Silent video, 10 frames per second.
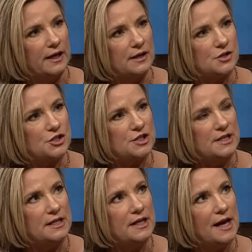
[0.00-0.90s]
And
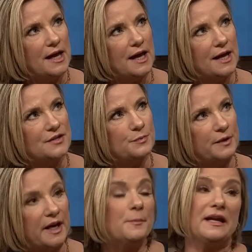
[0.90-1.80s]
she has
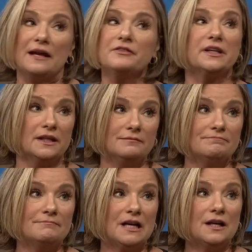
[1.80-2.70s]
become an advocate
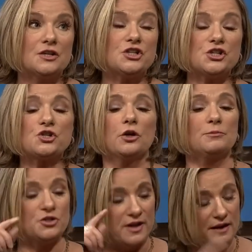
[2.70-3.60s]
she showed
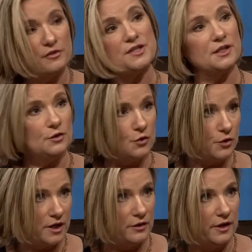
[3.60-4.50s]
up to every single
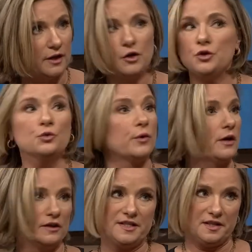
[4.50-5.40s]
court hearing. You
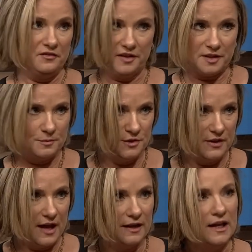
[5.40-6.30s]
rarely see a victim do
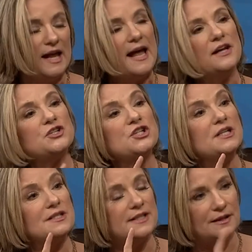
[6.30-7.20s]
that. Yeah. And she
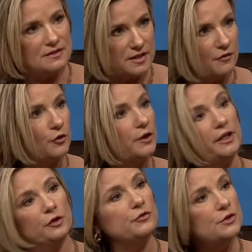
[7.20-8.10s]
has done several
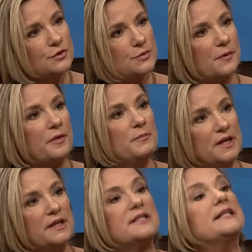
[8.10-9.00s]
interviews with the
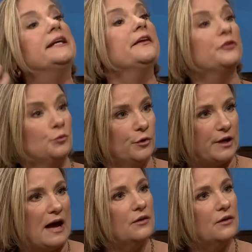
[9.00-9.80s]
media to get the word out.